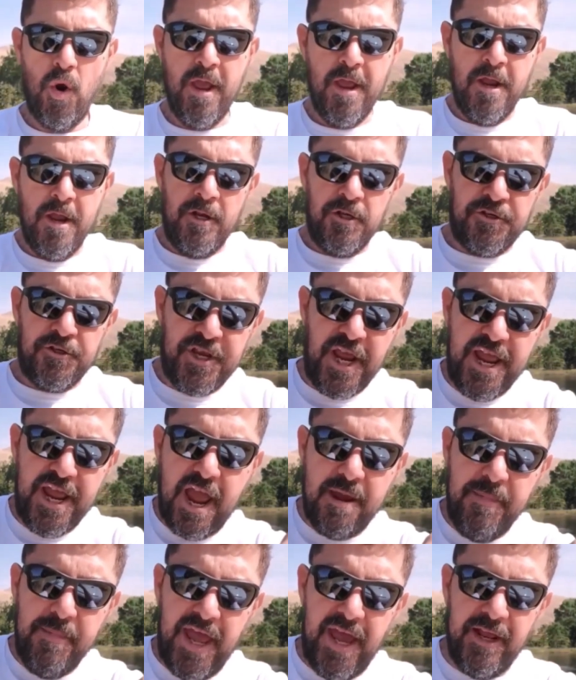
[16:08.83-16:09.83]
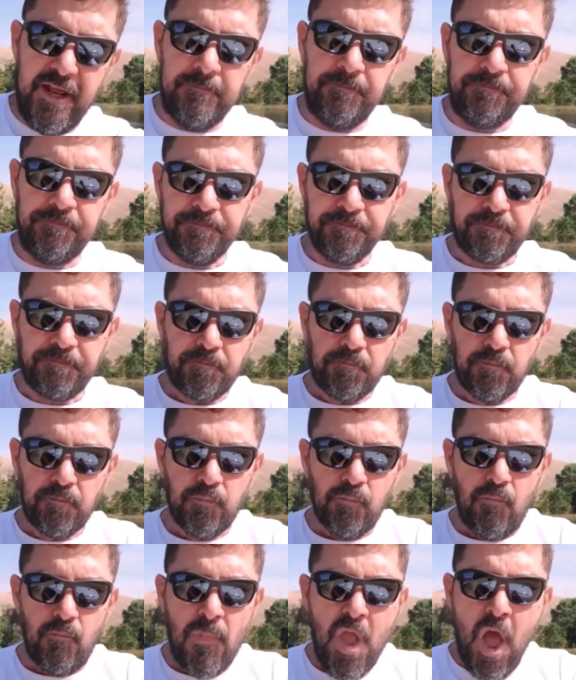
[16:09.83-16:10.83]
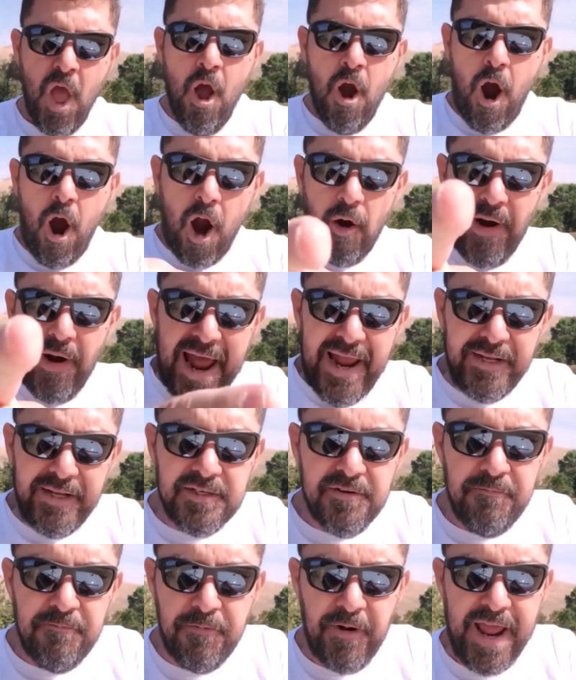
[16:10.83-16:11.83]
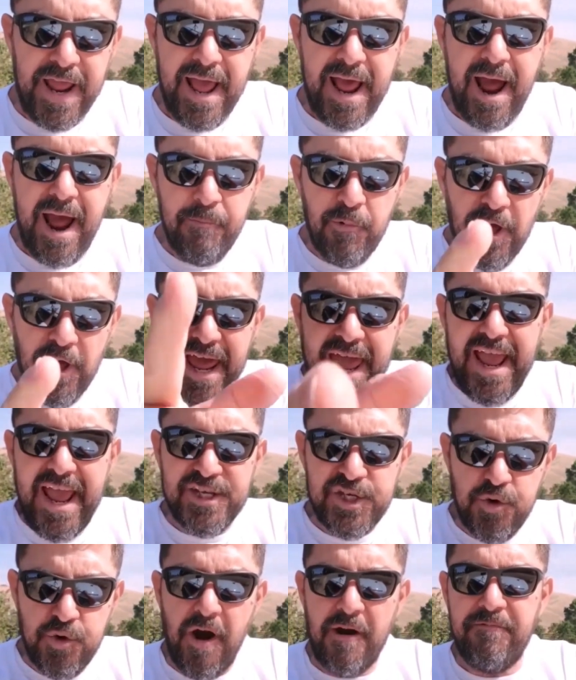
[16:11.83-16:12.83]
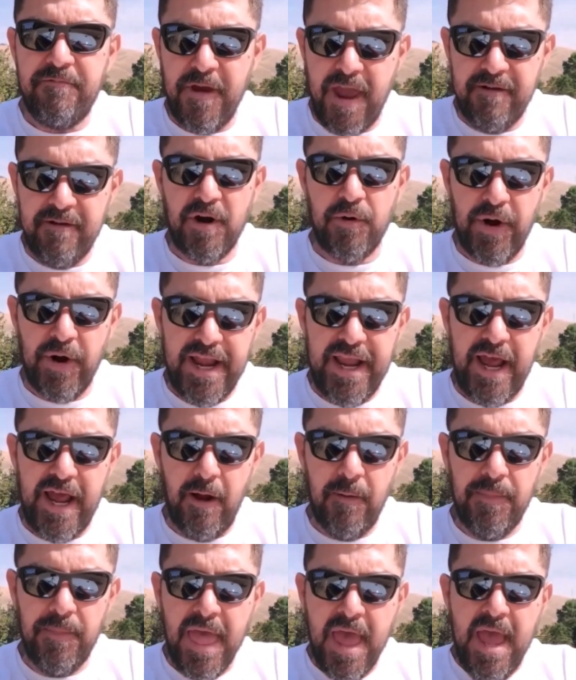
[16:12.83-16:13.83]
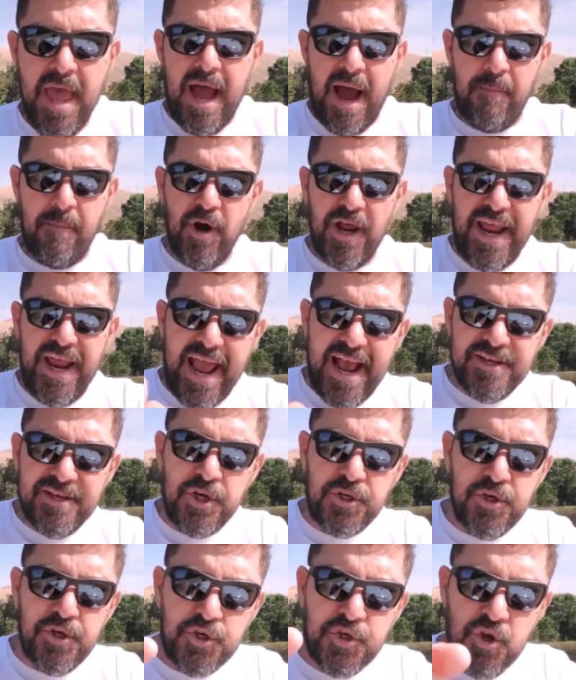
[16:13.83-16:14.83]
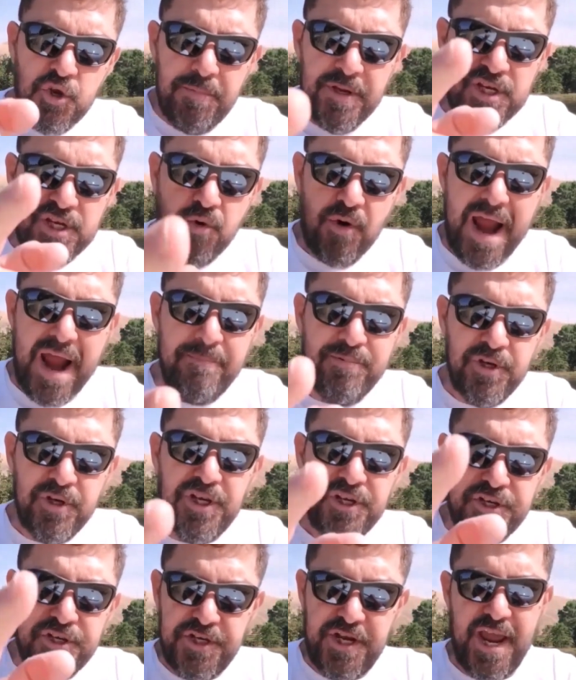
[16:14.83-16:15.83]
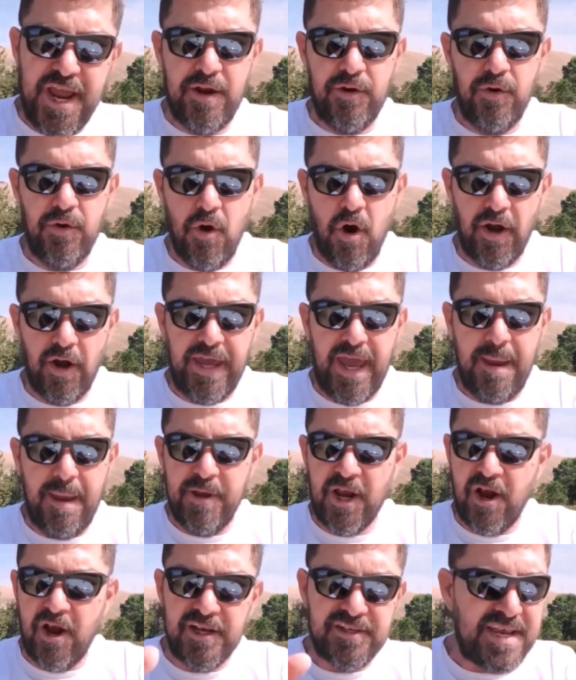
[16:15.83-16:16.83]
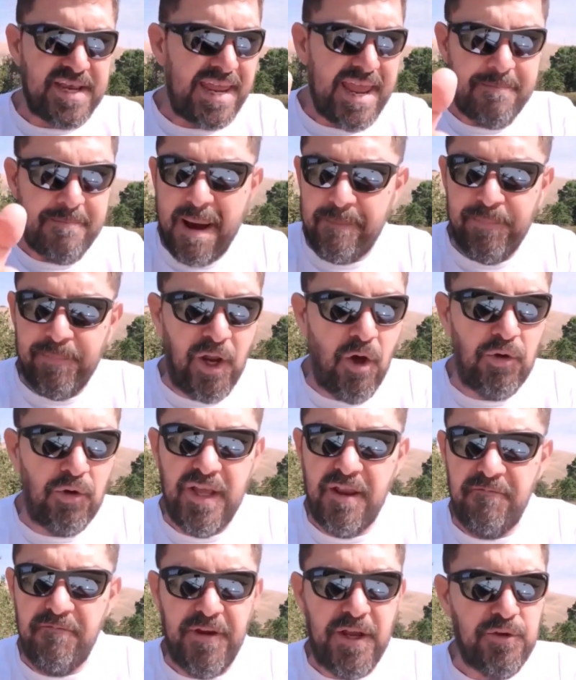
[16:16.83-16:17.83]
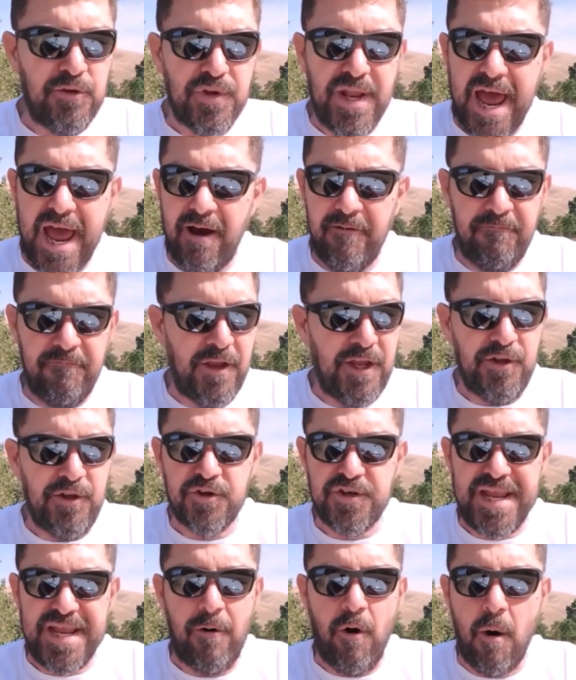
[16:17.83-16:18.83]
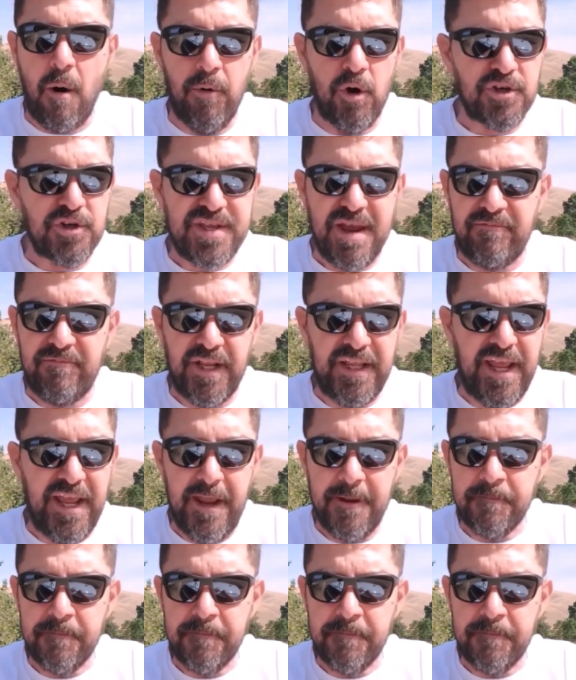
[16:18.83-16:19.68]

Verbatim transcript: Say amen. All right, friend, I'm going to ask you a favor right now. I'm going to ask you to subscribe to this channel, okay? Because I am uploading video now, videos now almost every day.